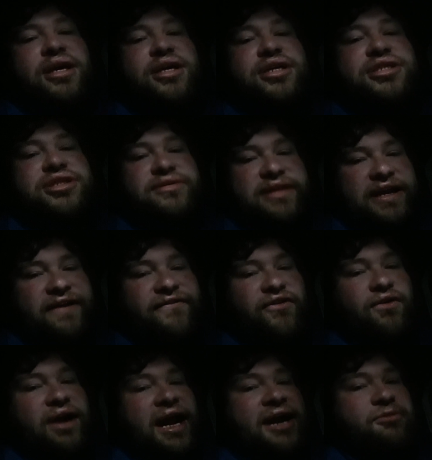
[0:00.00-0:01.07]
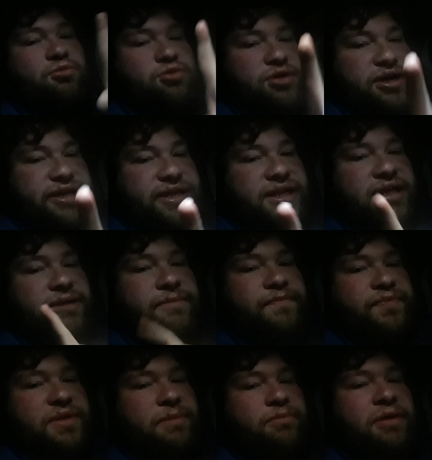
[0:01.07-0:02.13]
So, therefore, I would
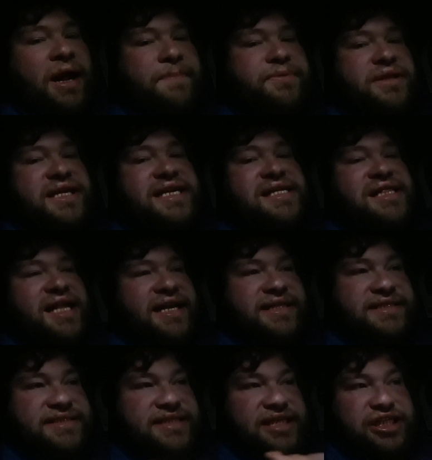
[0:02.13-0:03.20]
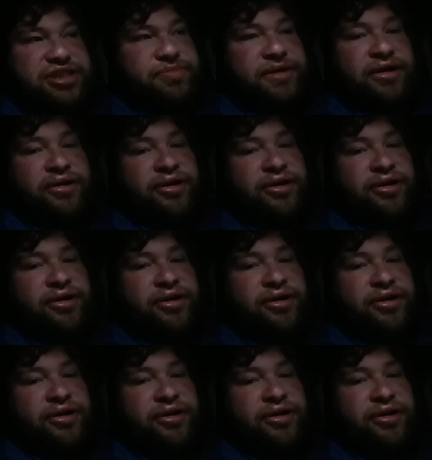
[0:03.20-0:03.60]
properly cleanse each mirror in